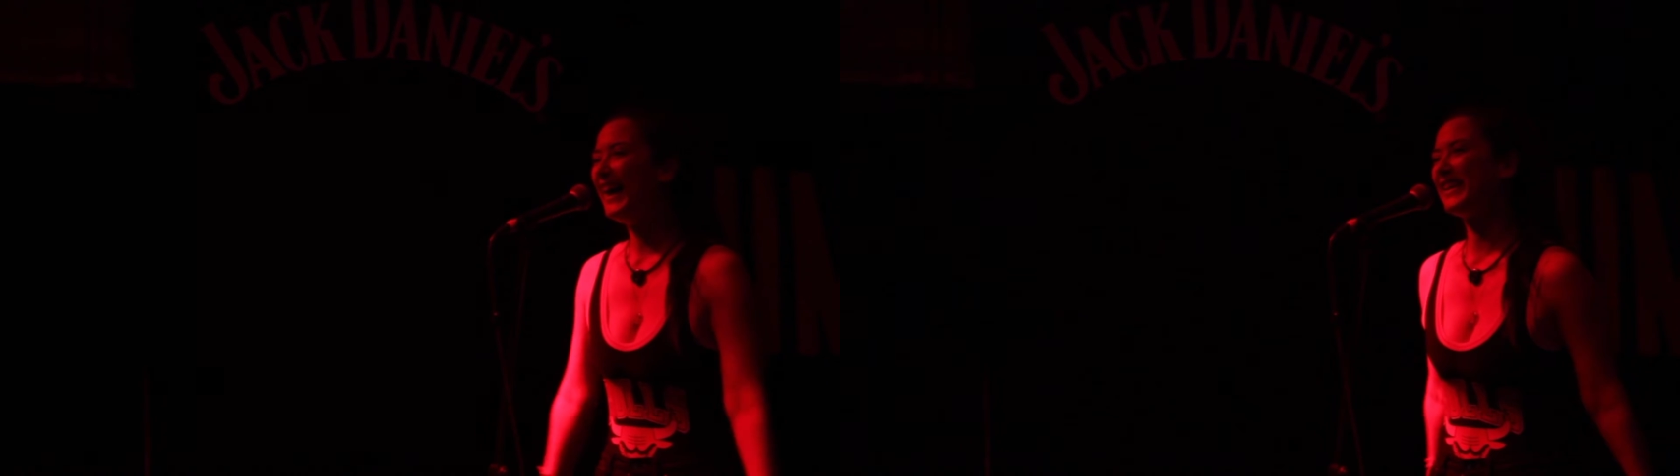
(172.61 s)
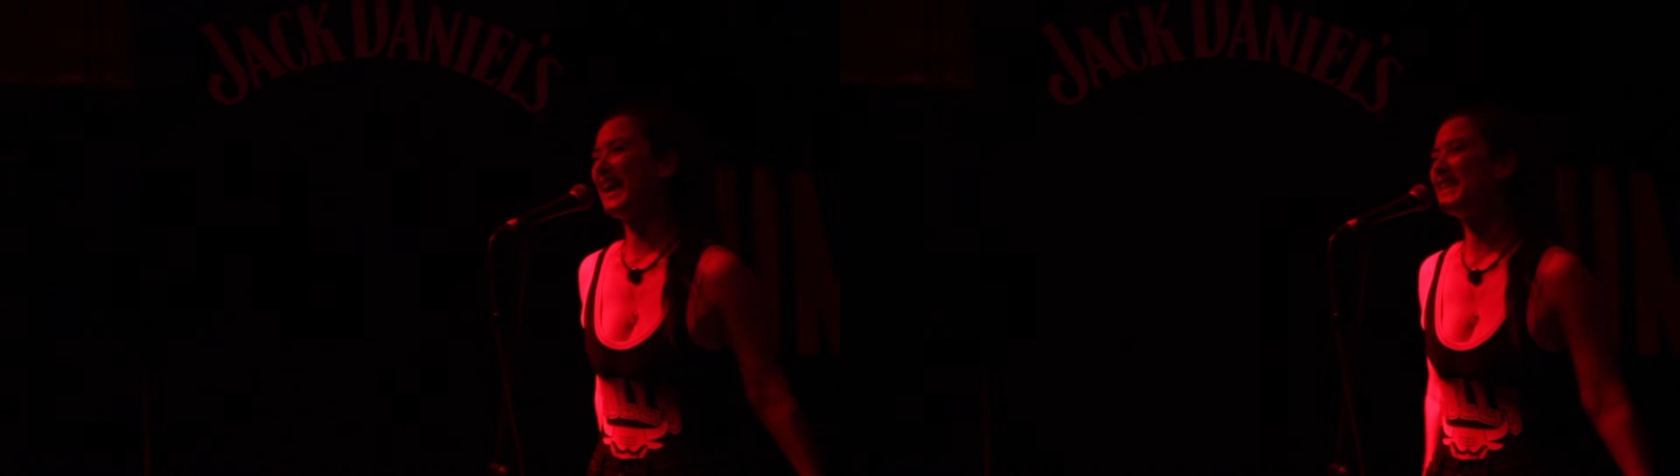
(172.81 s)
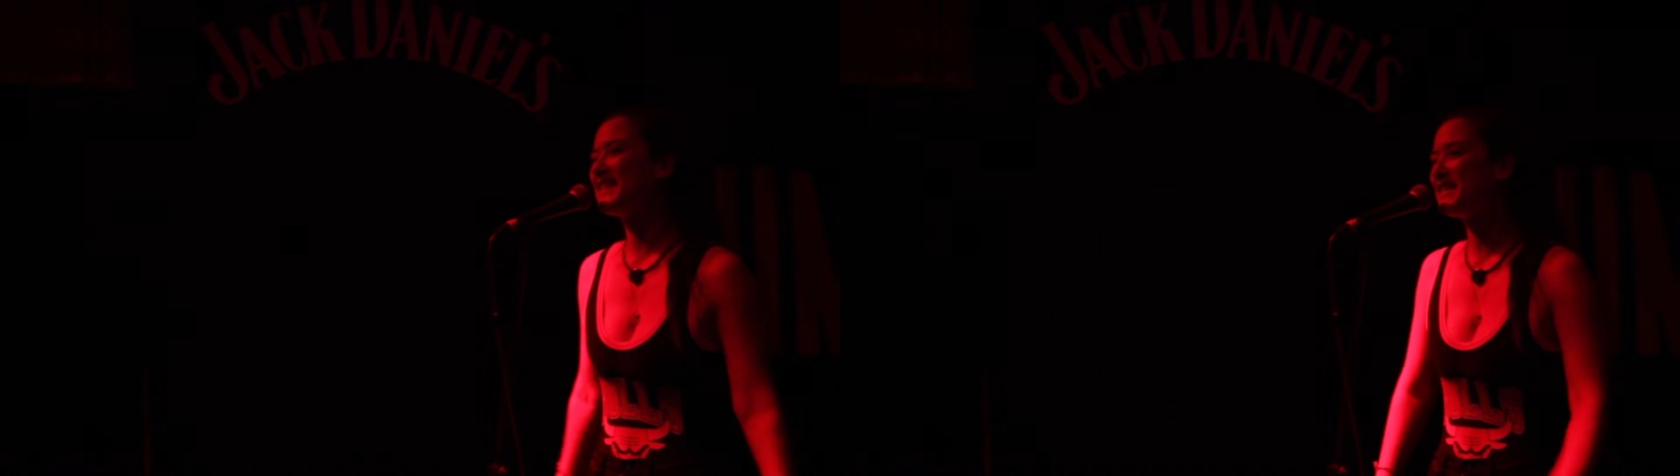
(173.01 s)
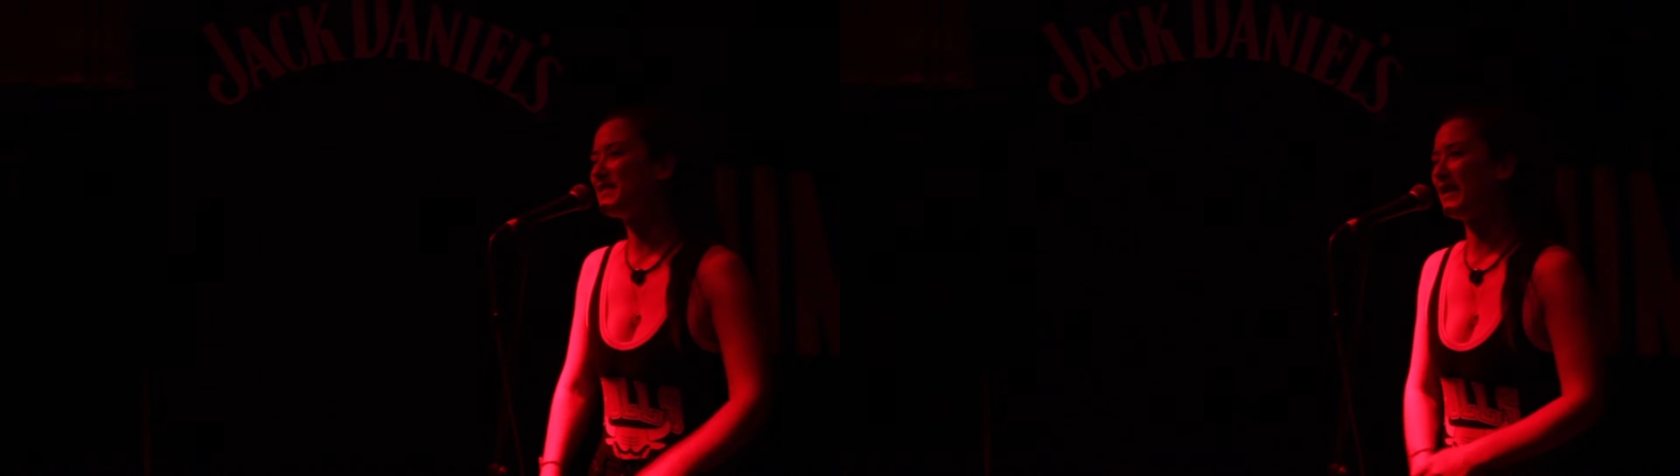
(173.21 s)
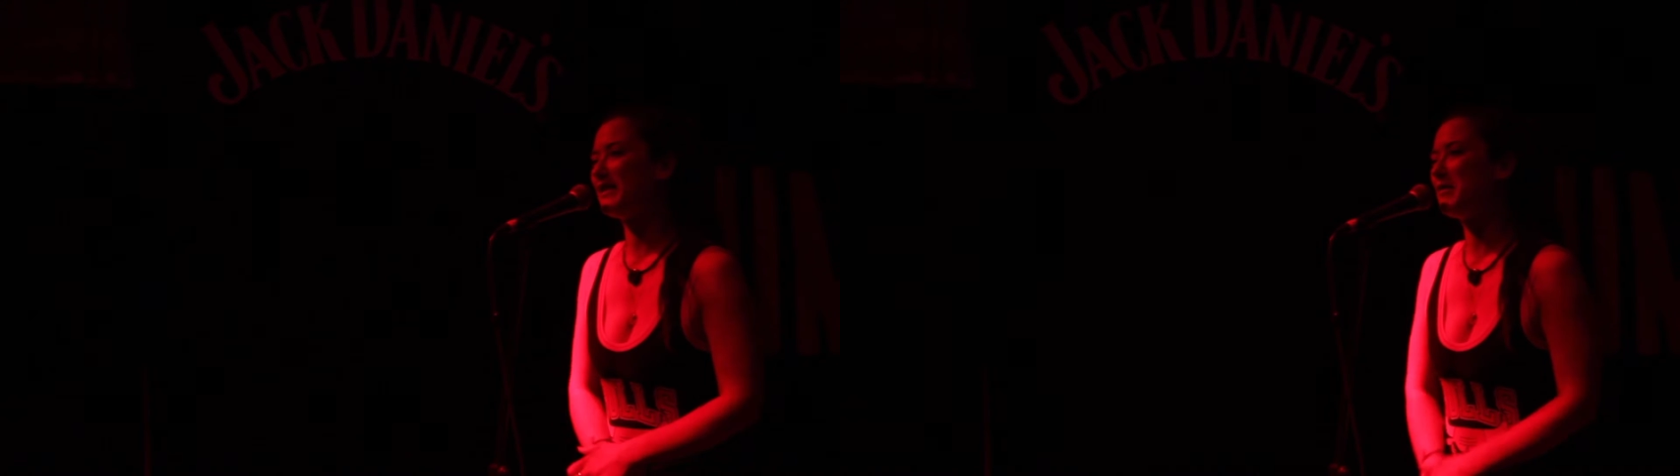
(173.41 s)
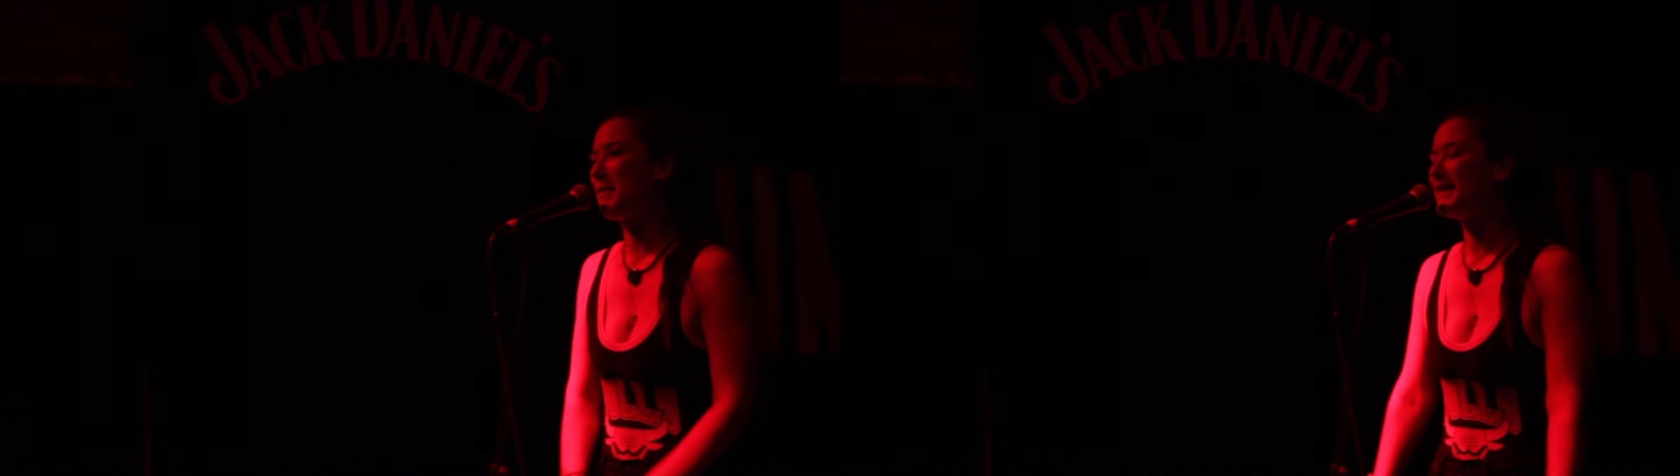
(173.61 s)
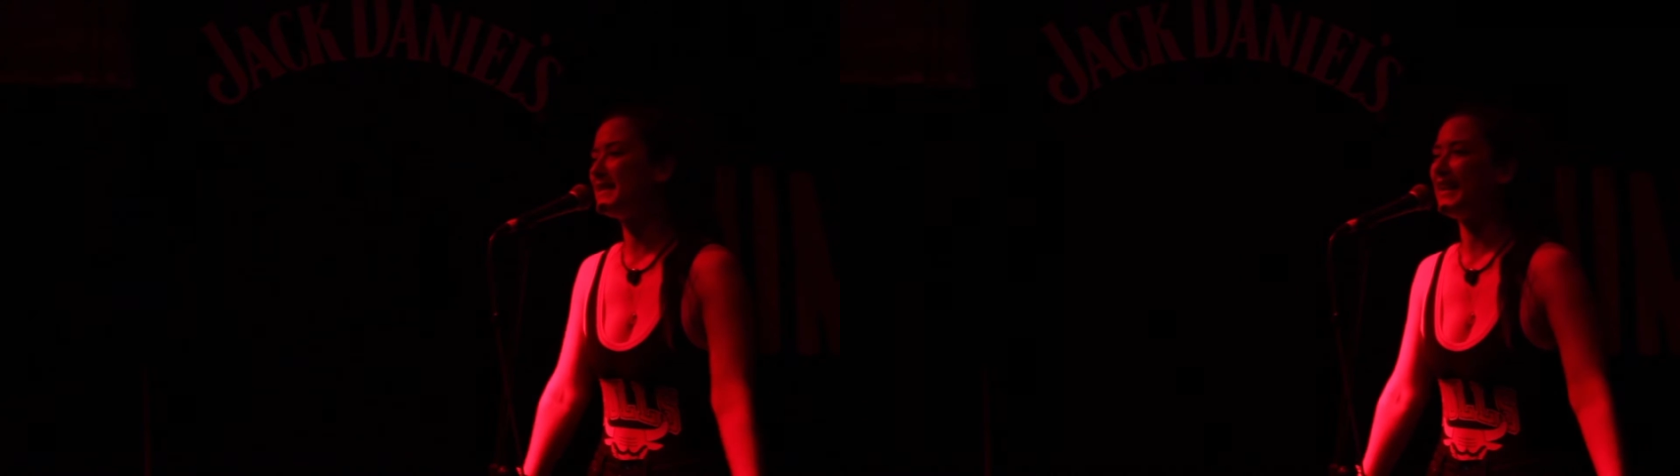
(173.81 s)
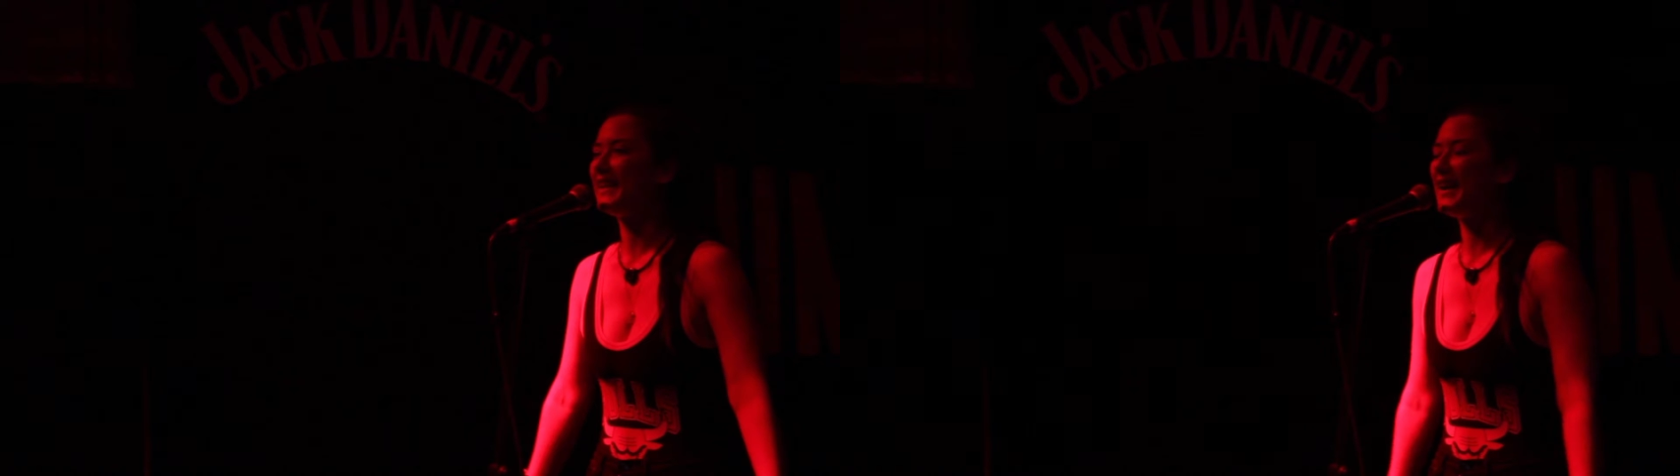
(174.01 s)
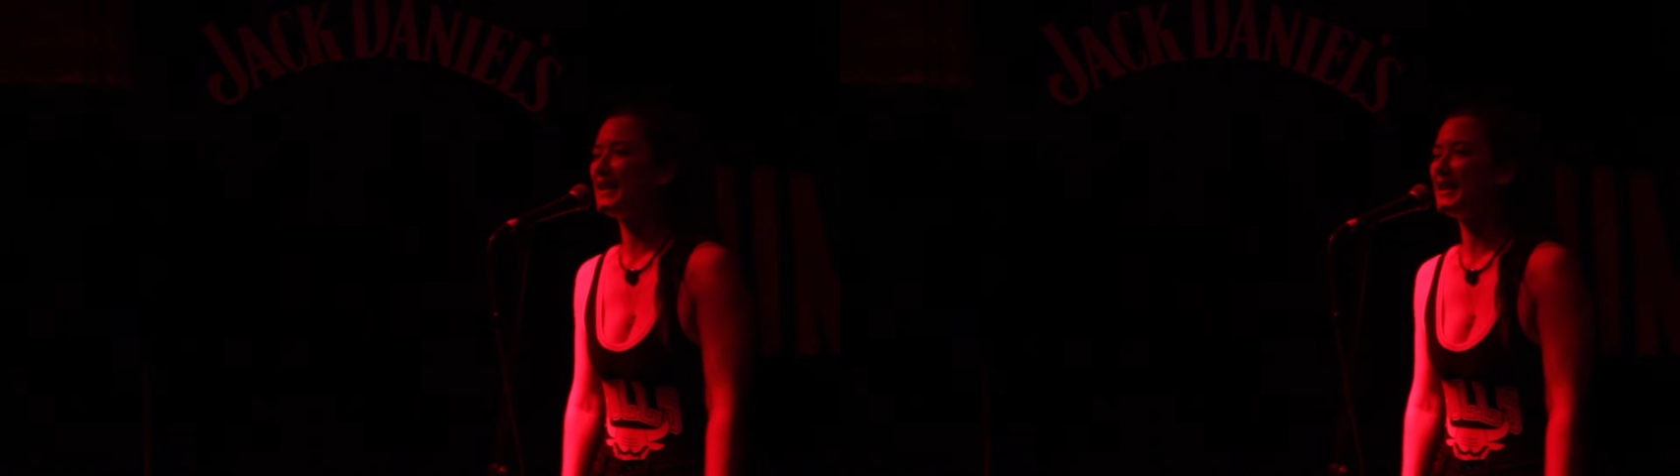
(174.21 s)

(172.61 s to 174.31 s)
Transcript: Okay, this isn't very romantic.